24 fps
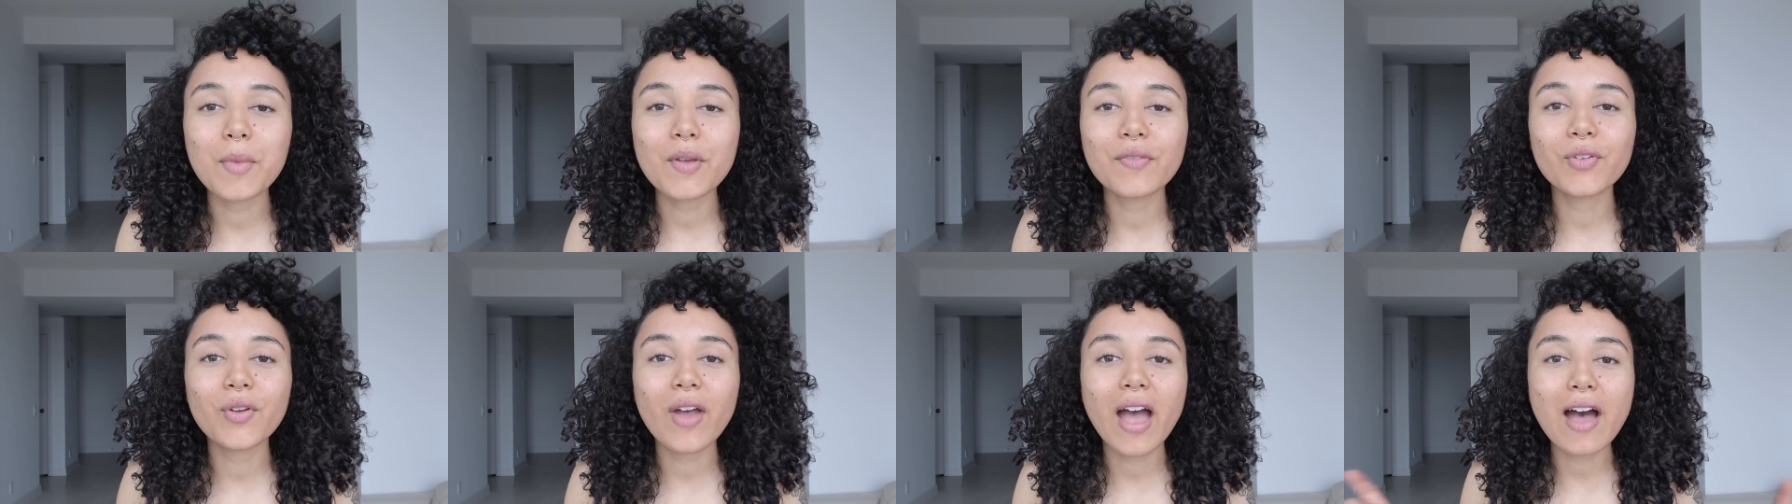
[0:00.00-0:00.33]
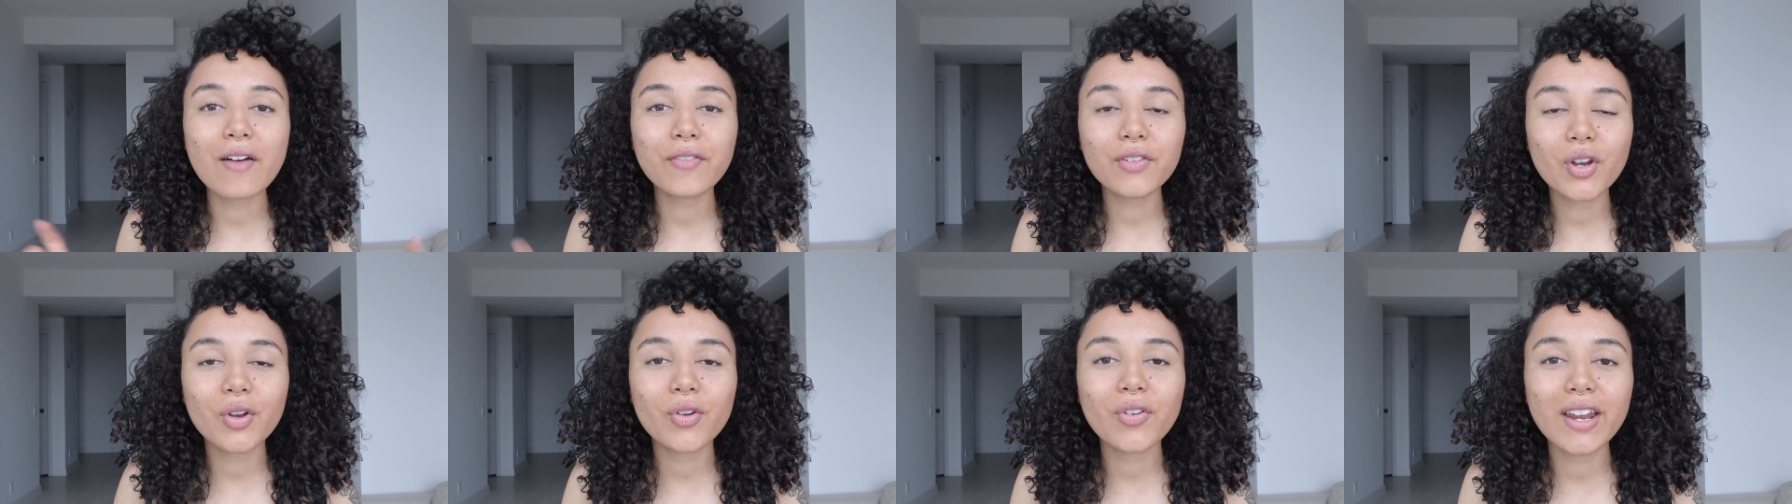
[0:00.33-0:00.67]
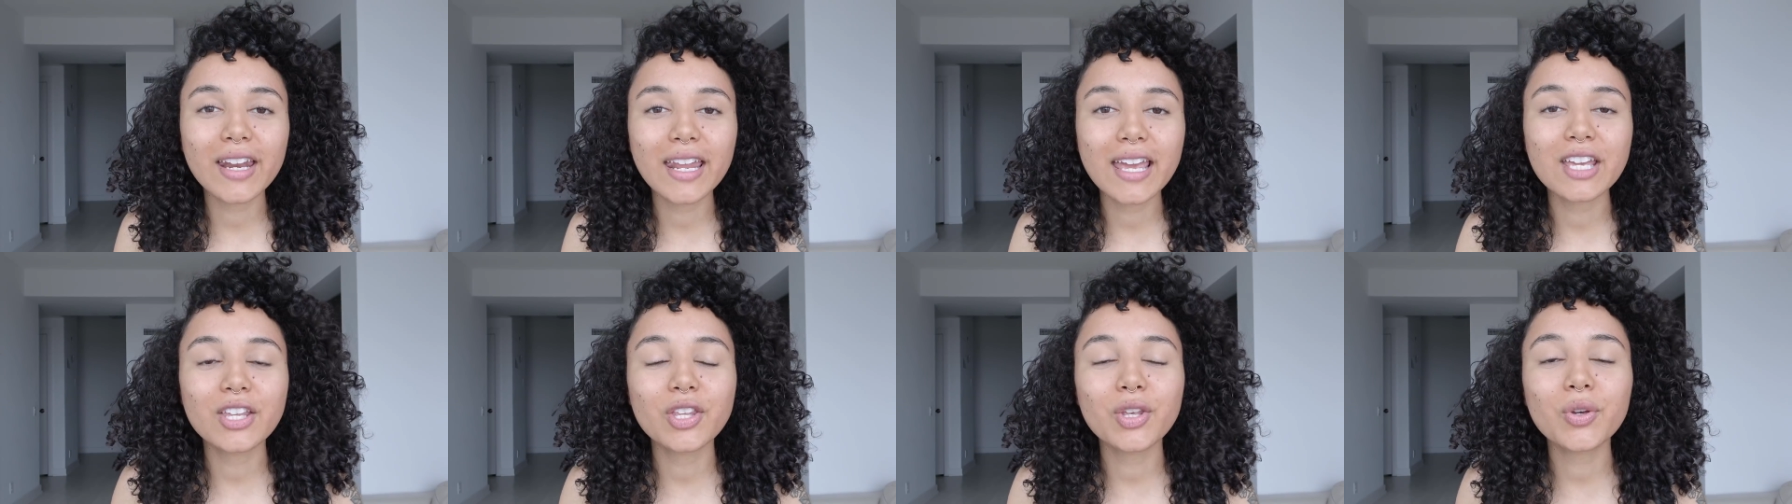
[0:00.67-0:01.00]
If you haven't
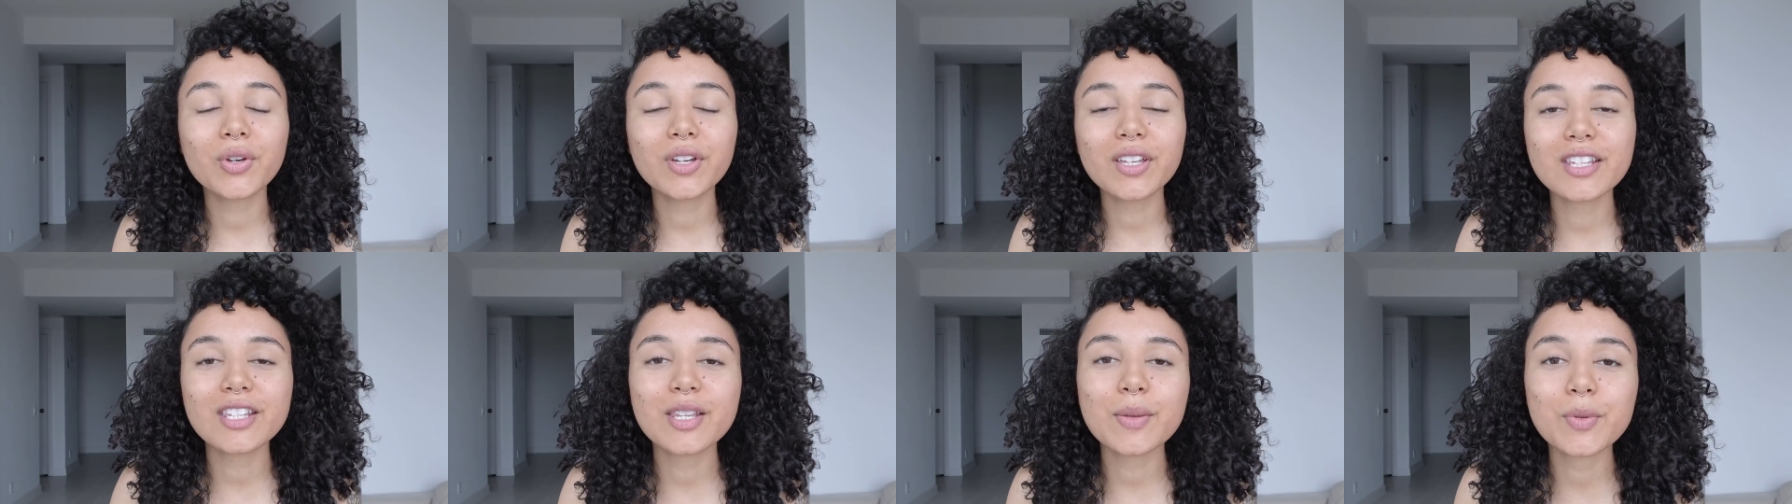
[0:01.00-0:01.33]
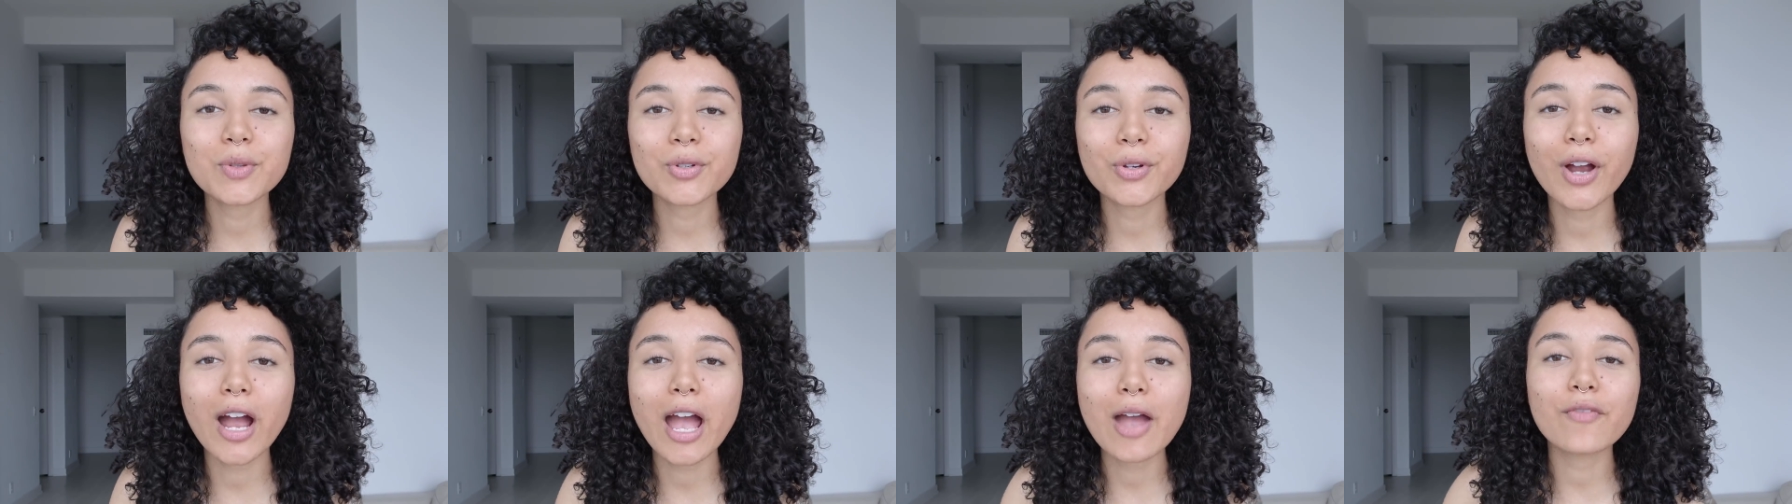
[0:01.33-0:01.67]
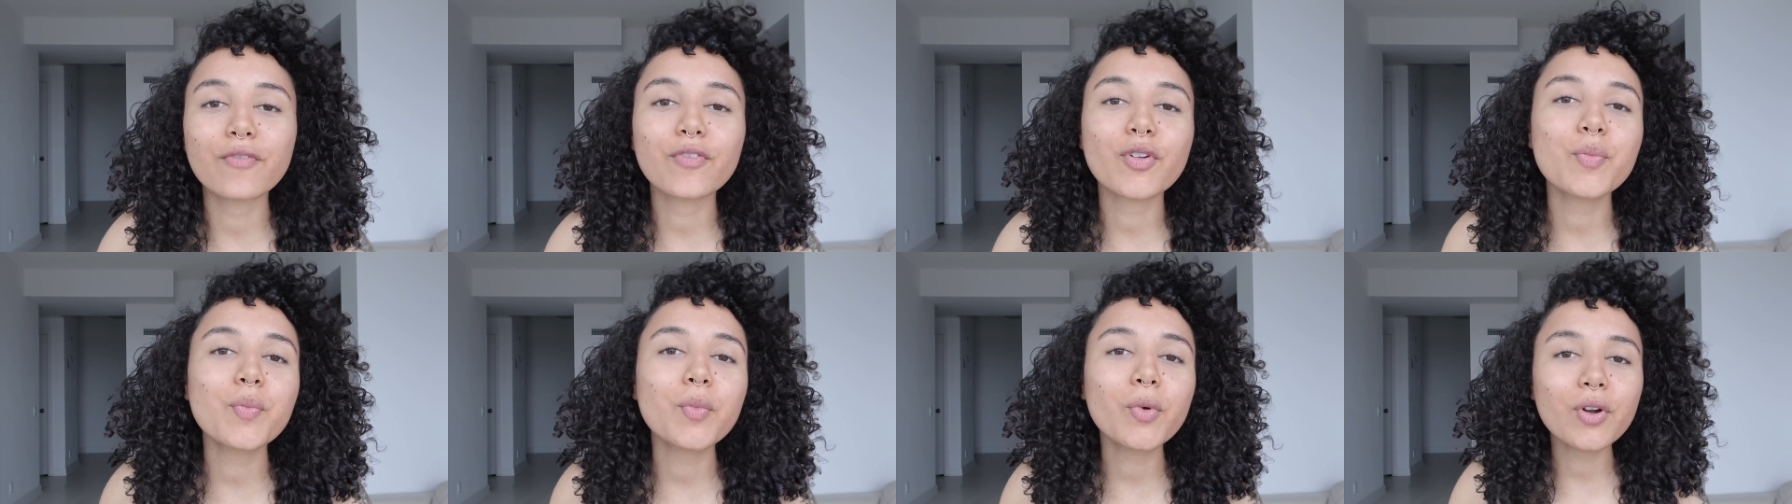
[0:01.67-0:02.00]
already, you can
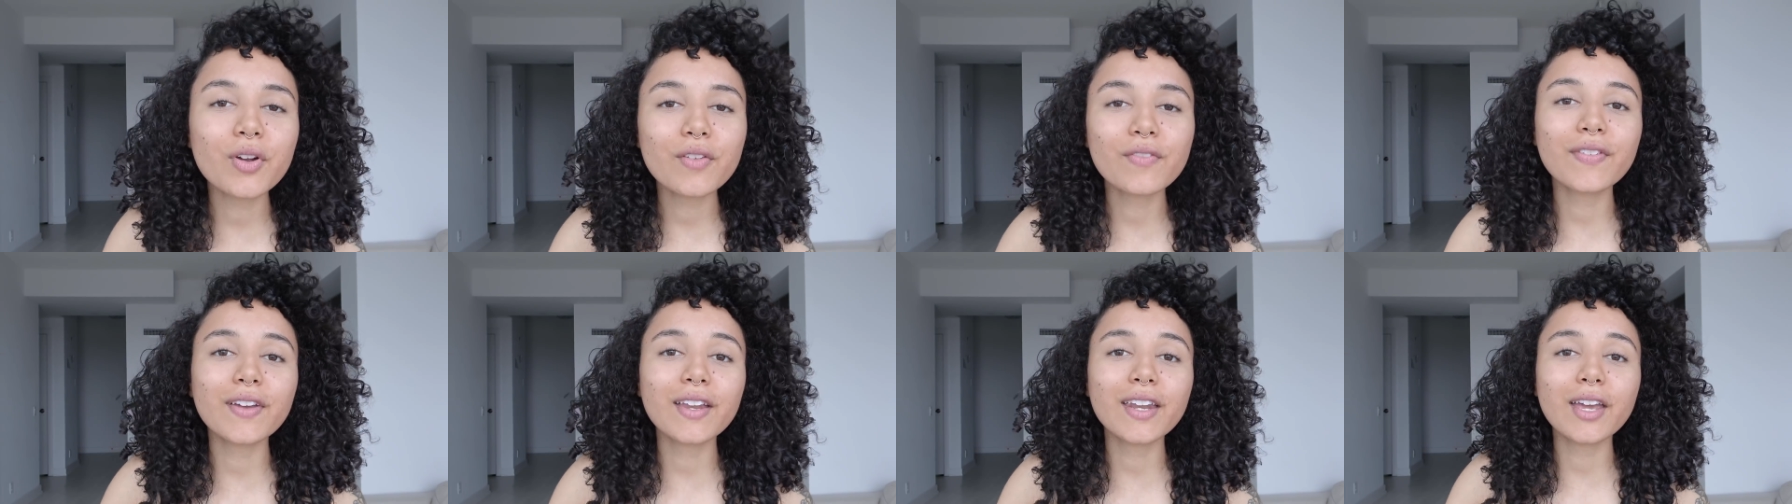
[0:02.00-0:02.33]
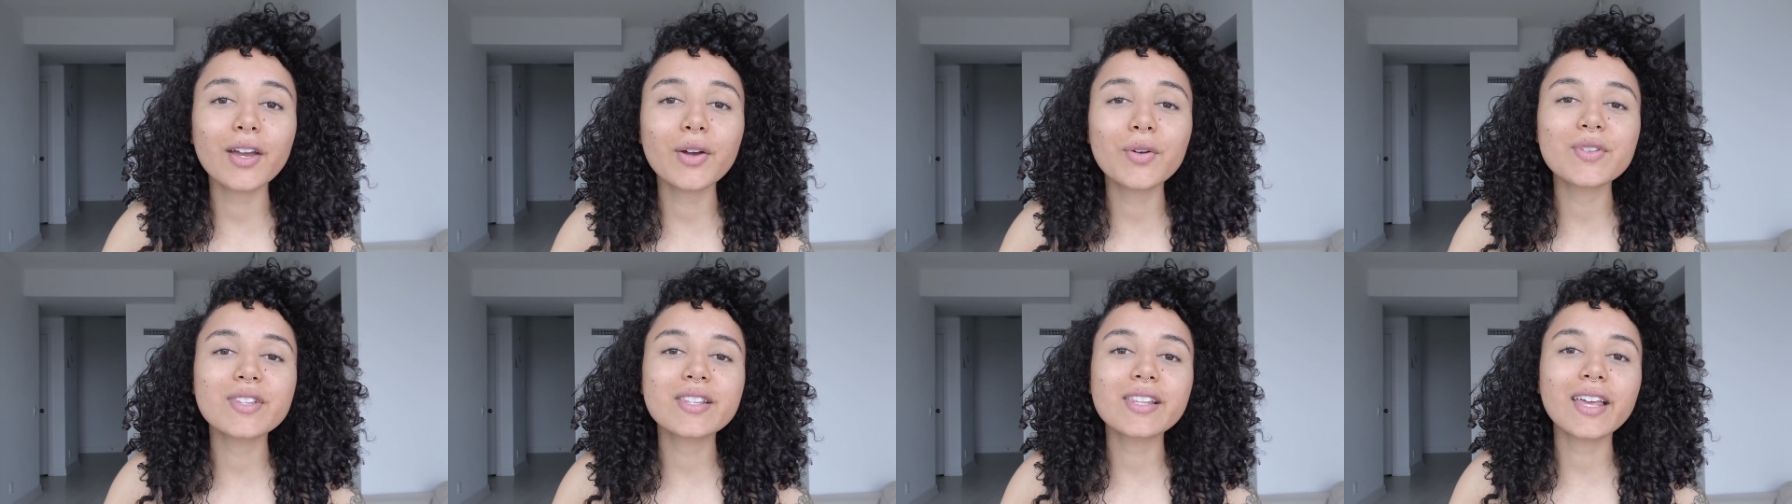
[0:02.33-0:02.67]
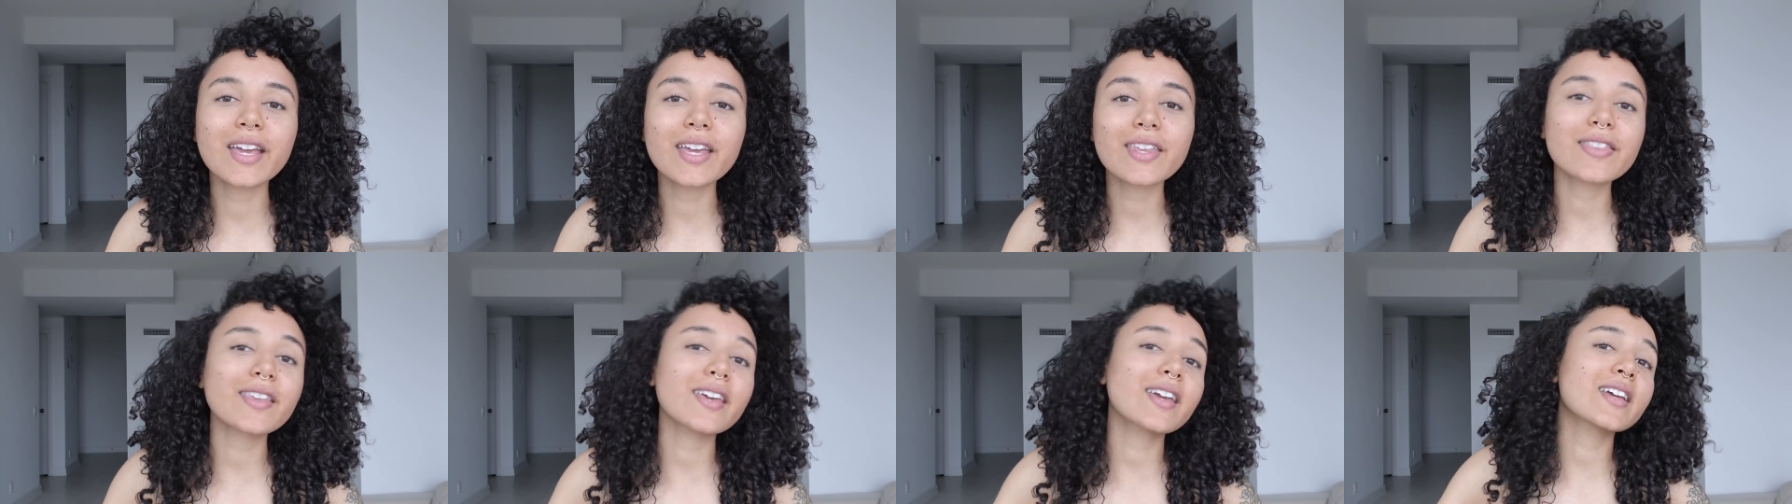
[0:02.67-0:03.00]
subscribe for more videos
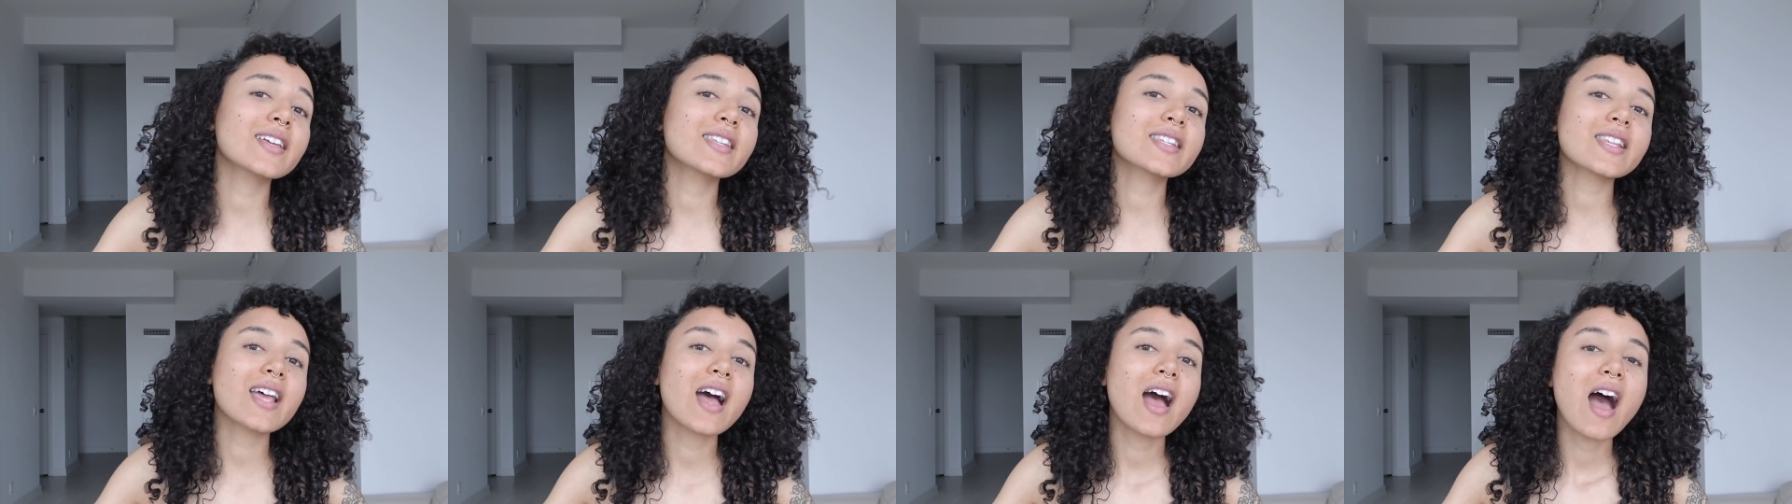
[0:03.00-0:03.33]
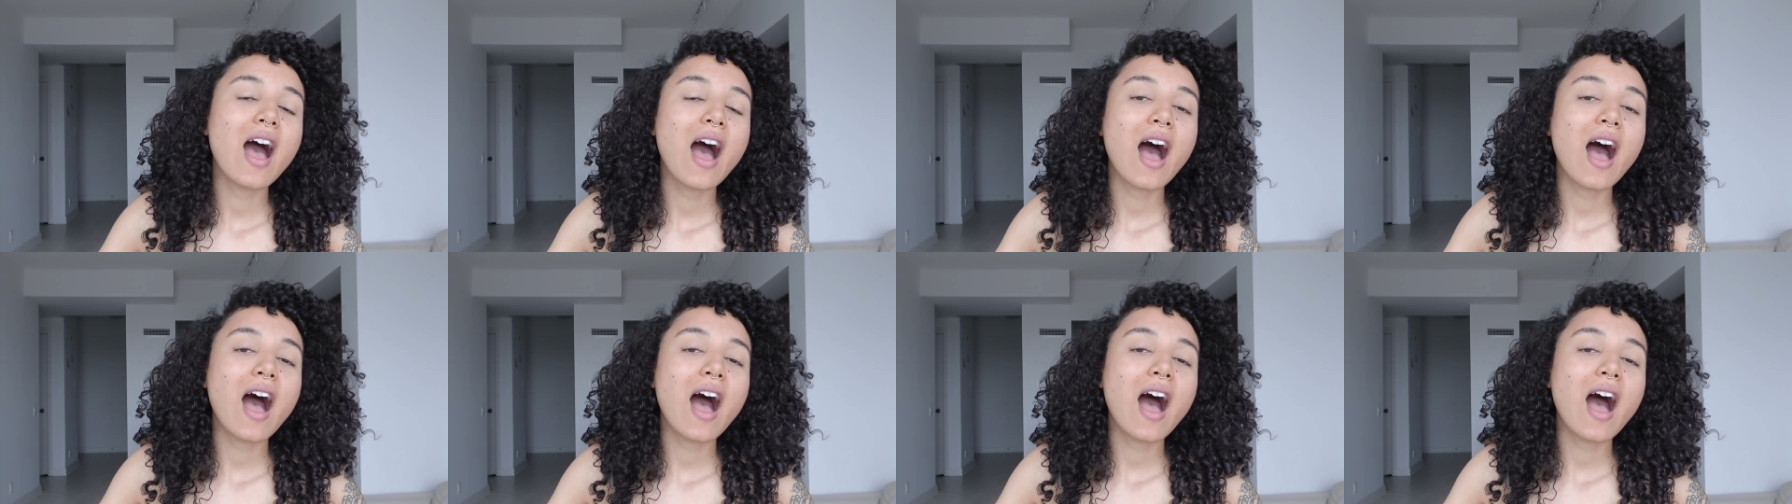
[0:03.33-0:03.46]
like these.